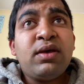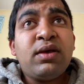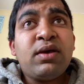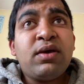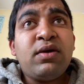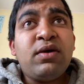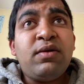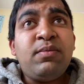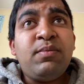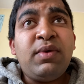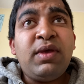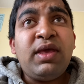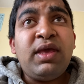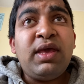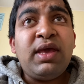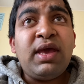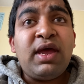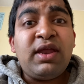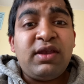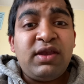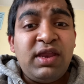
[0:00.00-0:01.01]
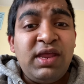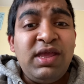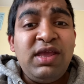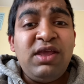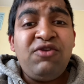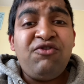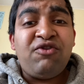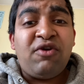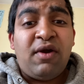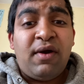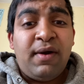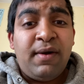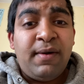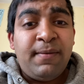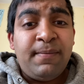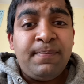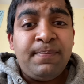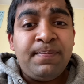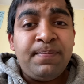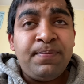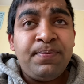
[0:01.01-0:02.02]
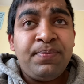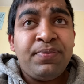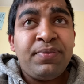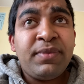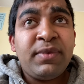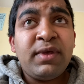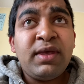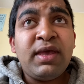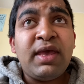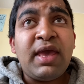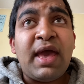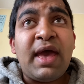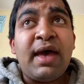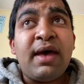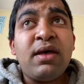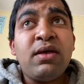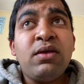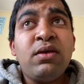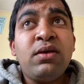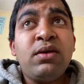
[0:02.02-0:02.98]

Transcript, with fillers: can be a teacher. Yeah.